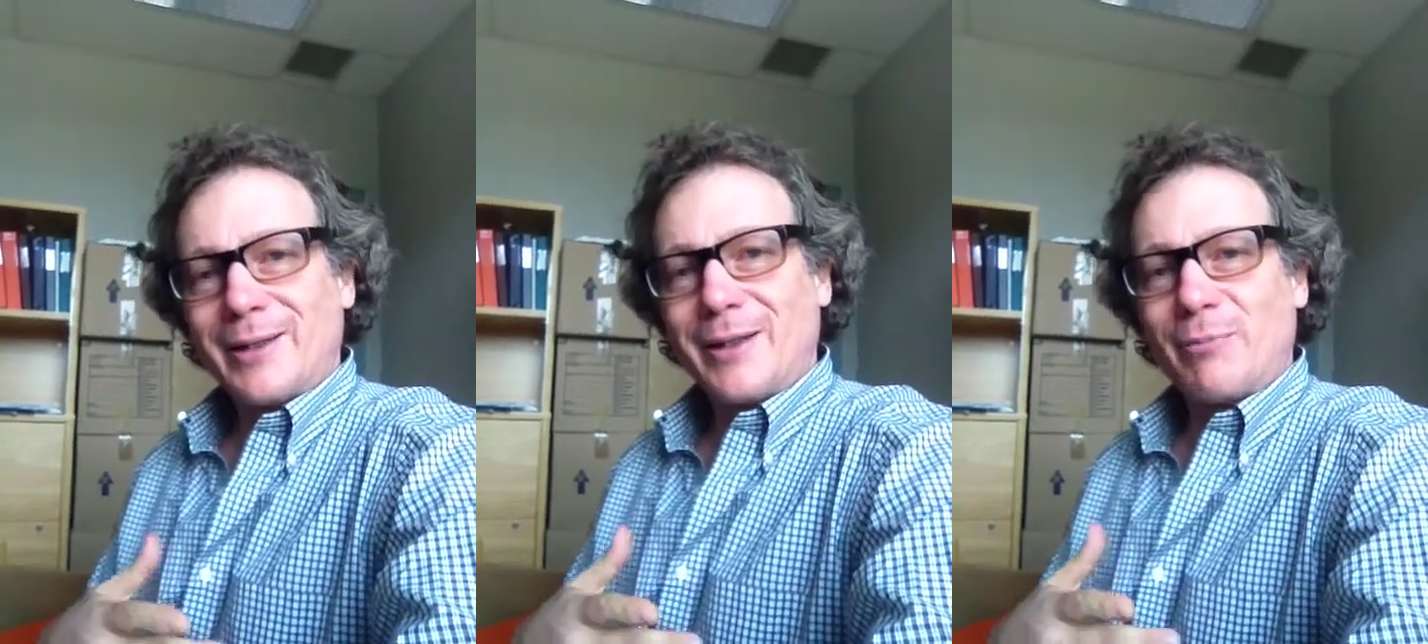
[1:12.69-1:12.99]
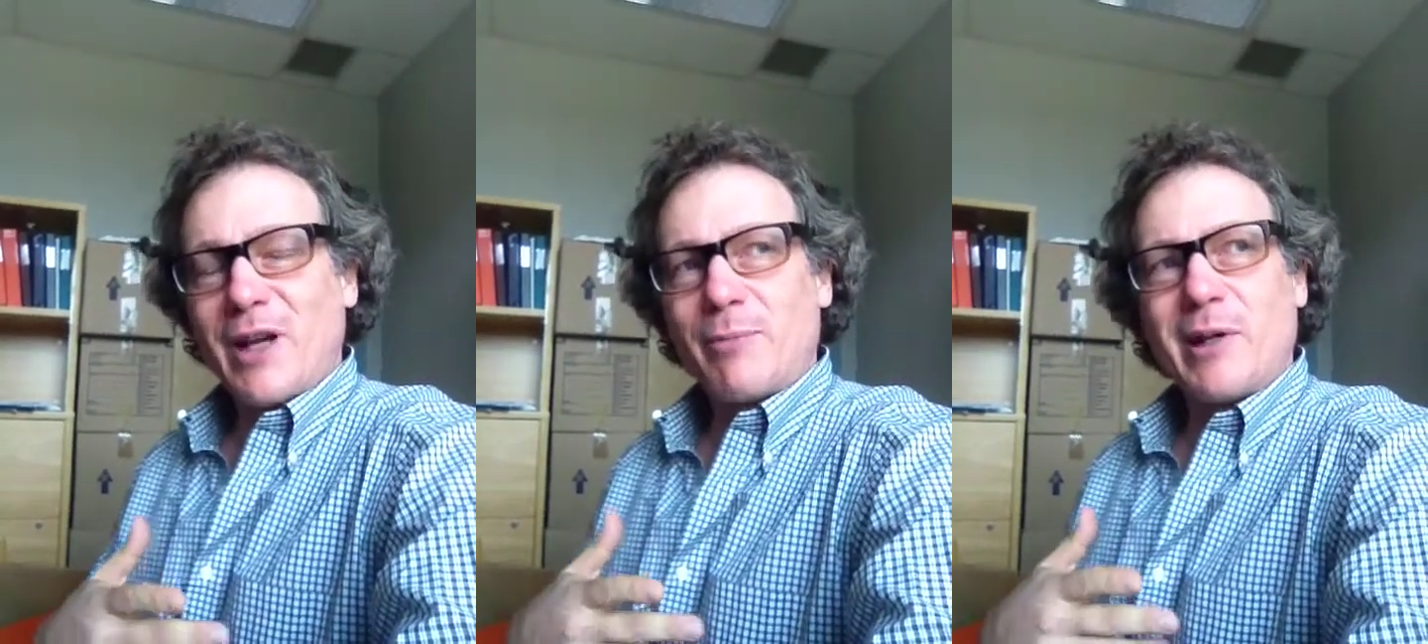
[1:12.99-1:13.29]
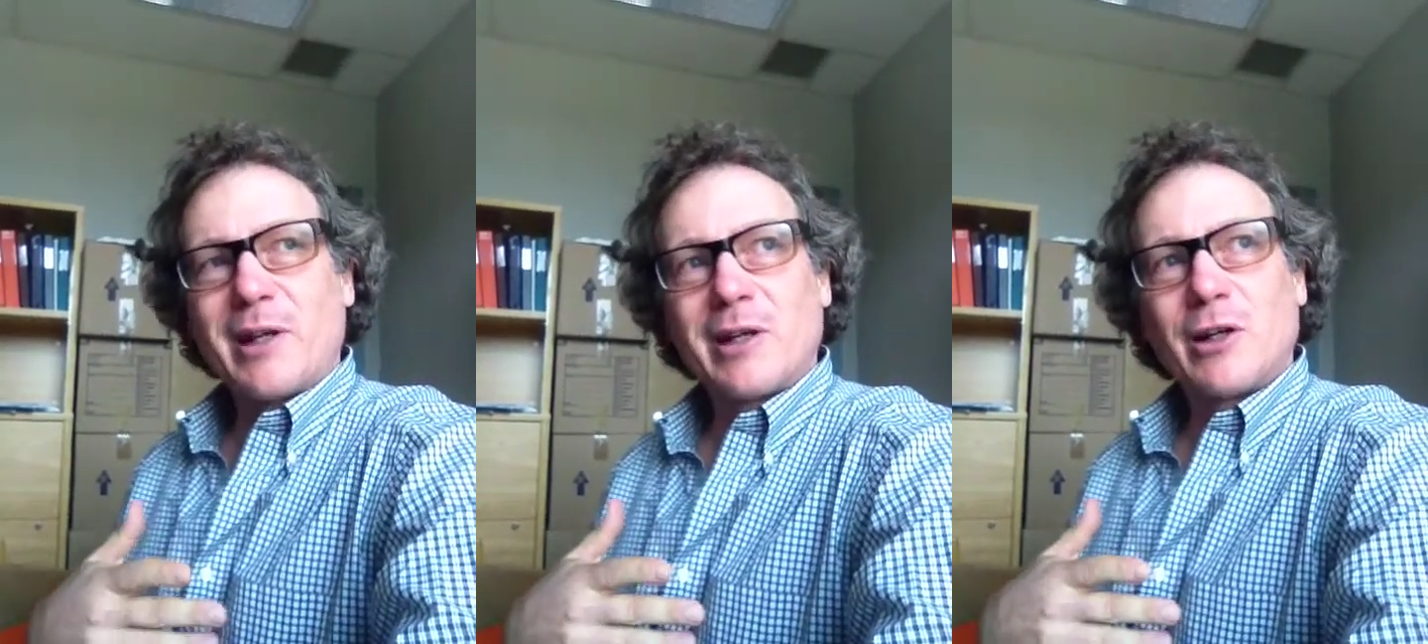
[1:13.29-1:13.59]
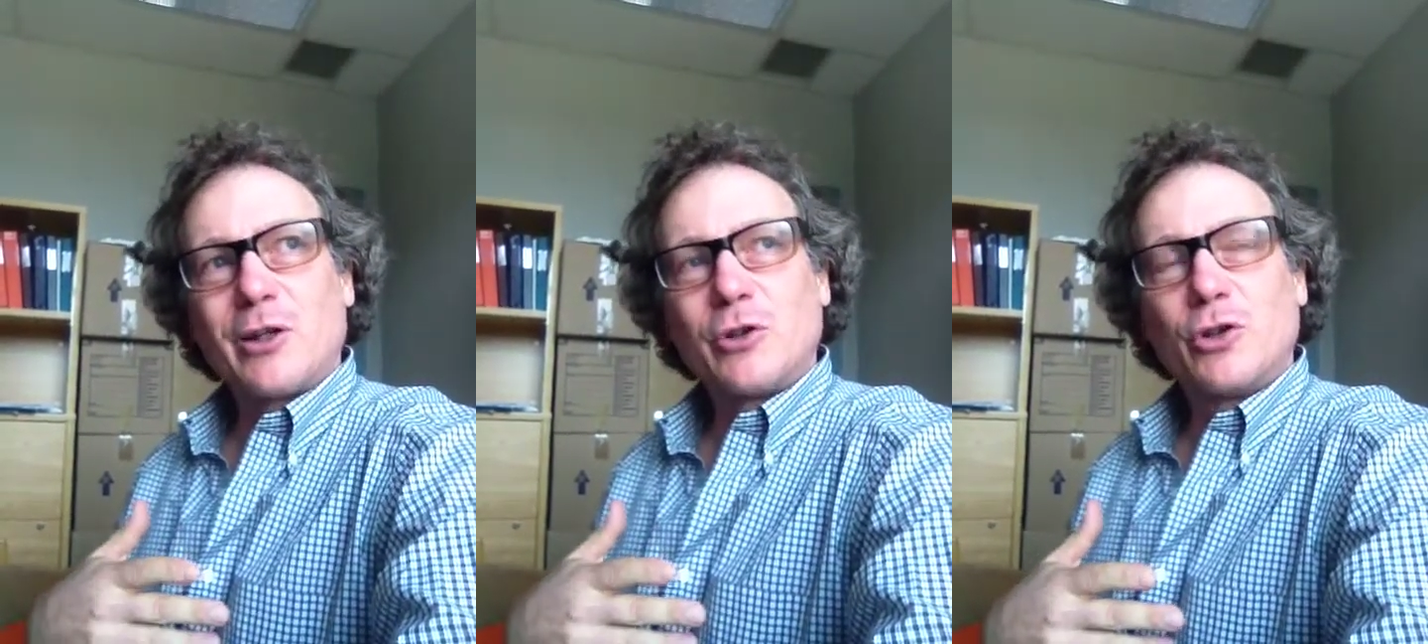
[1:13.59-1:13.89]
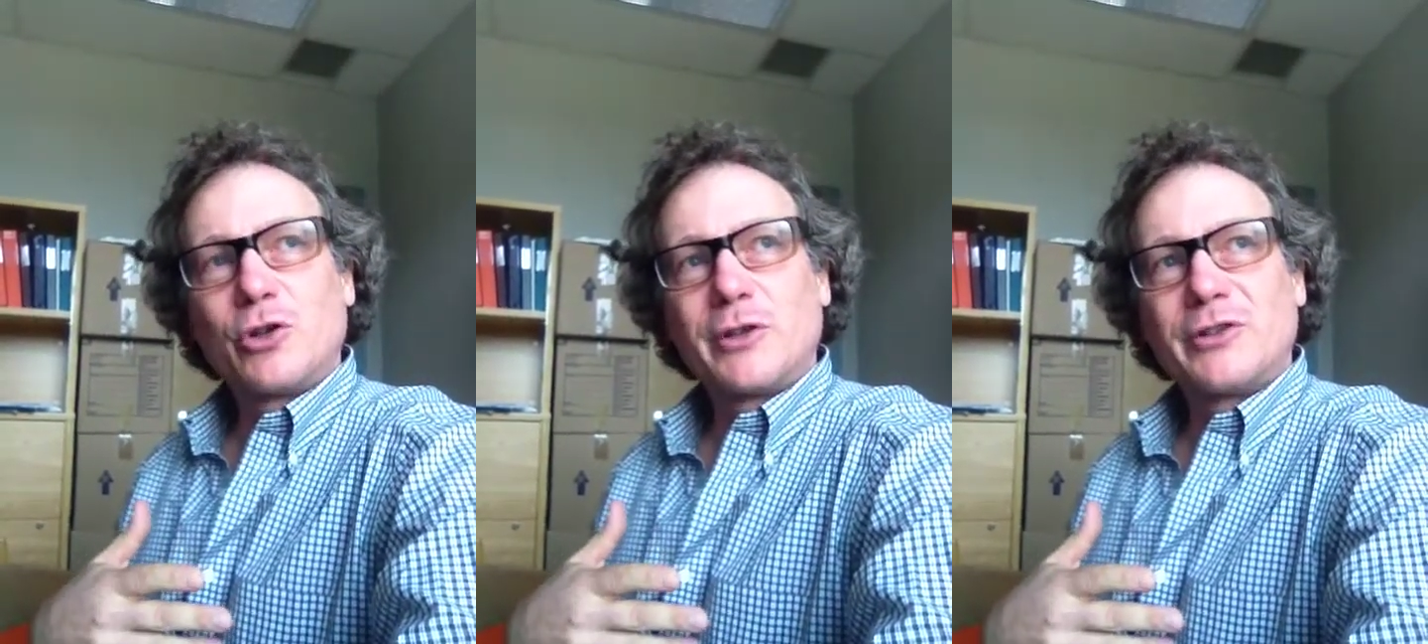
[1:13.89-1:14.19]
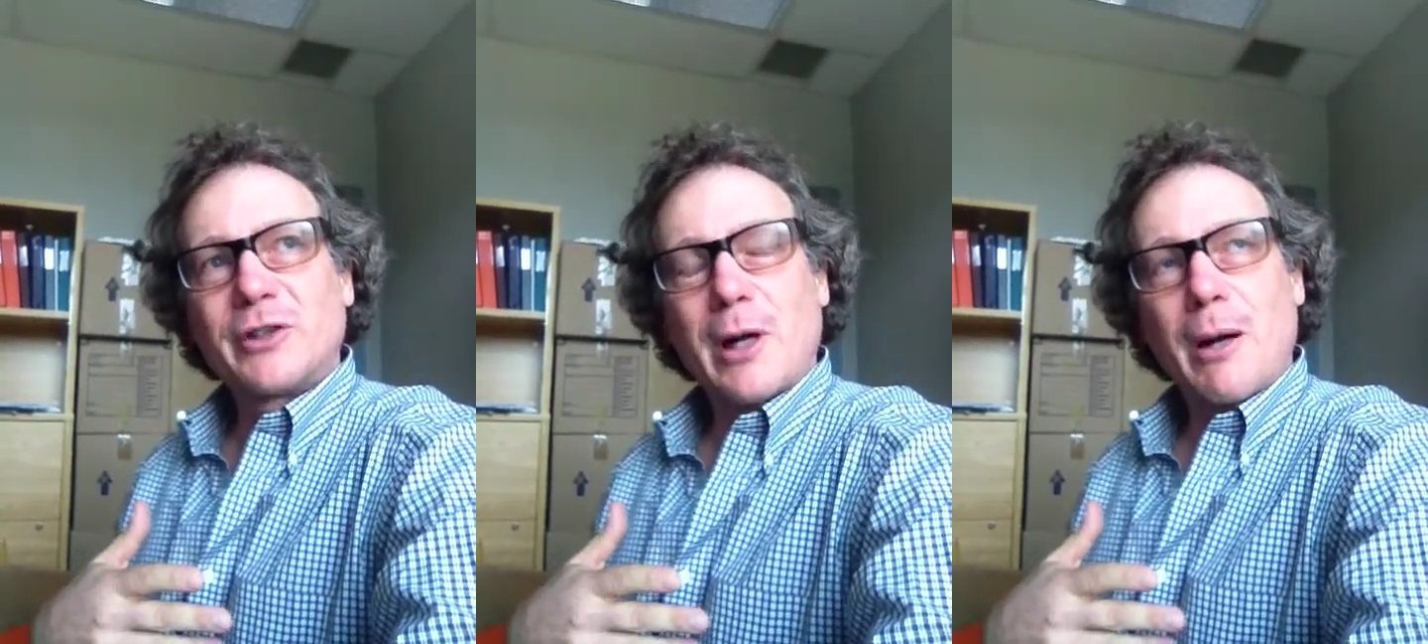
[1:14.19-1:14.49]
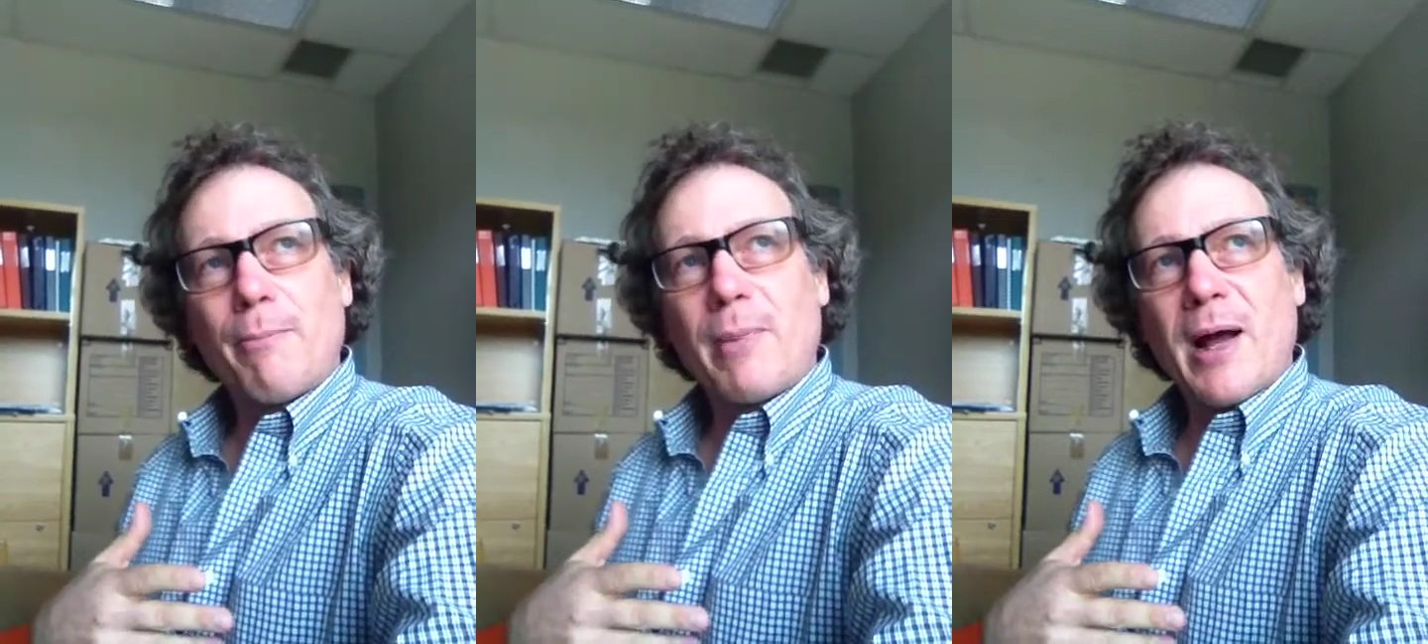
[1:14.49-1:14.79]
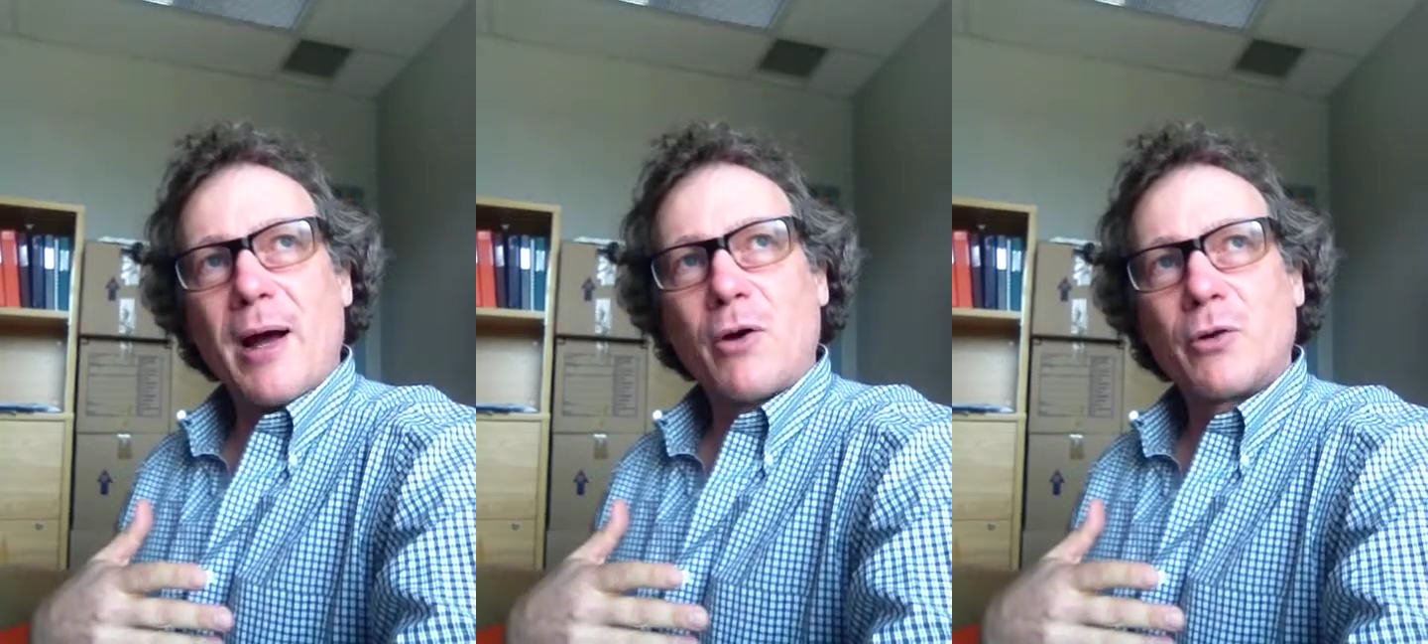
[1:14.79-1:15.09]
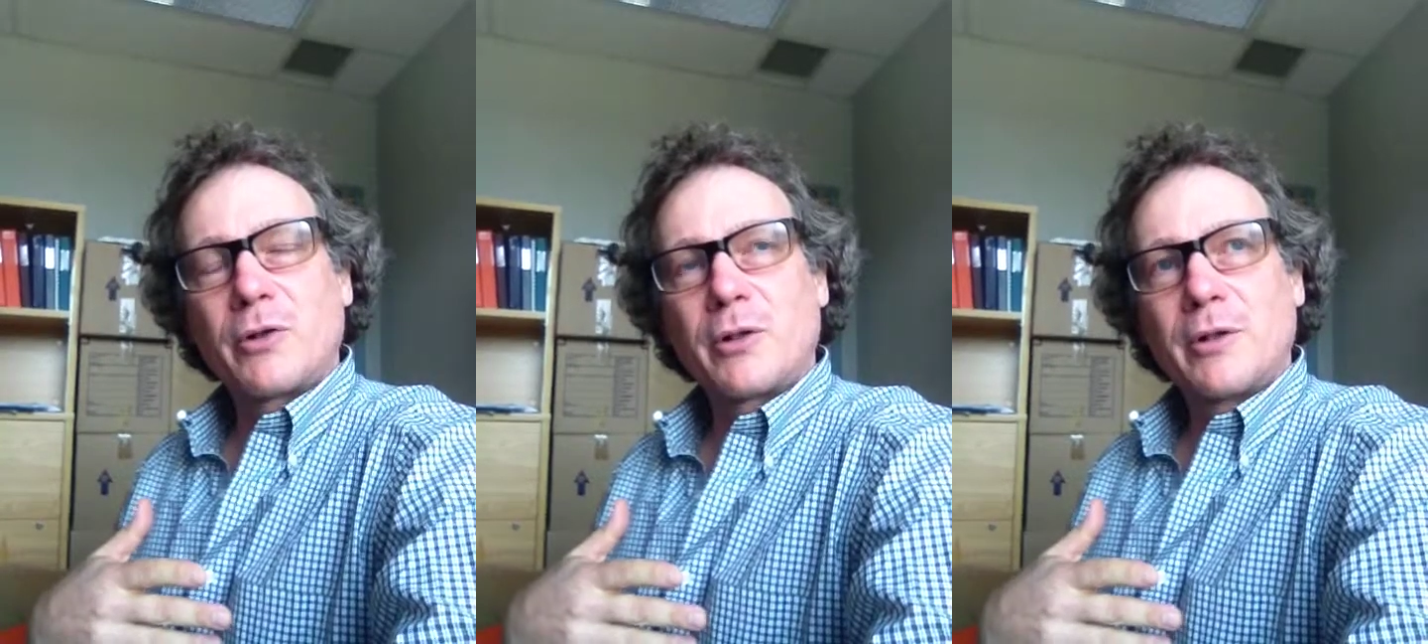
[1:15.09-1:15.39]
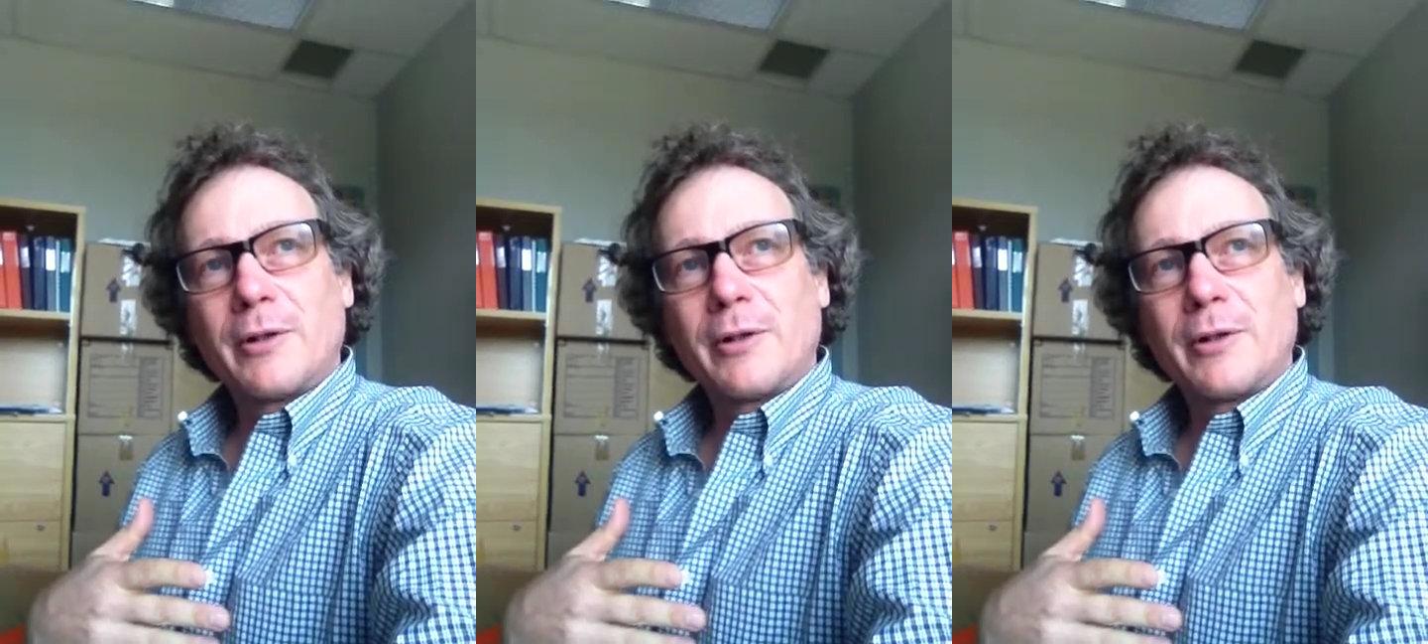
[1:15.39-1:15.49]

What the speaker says: It might be conclusions about